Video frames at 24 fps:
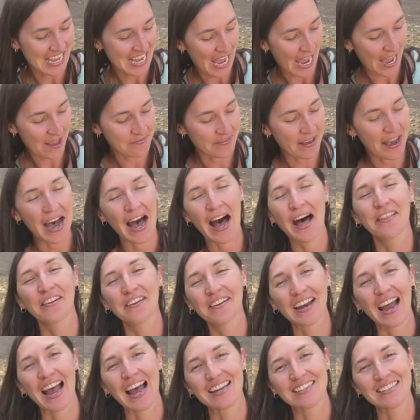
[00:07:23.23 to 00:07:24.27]
and the
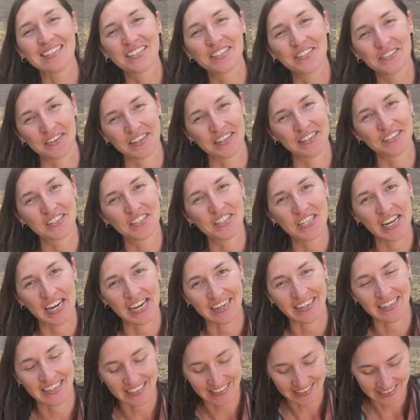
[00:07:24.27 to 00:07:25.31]
other end to our
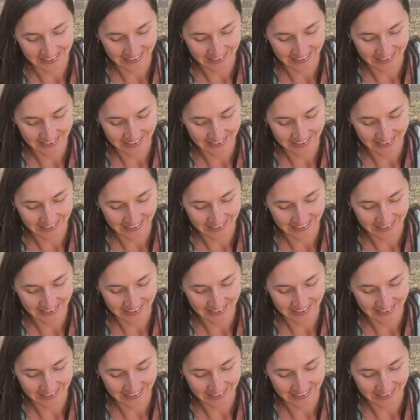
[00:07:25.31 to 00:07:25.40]
chair.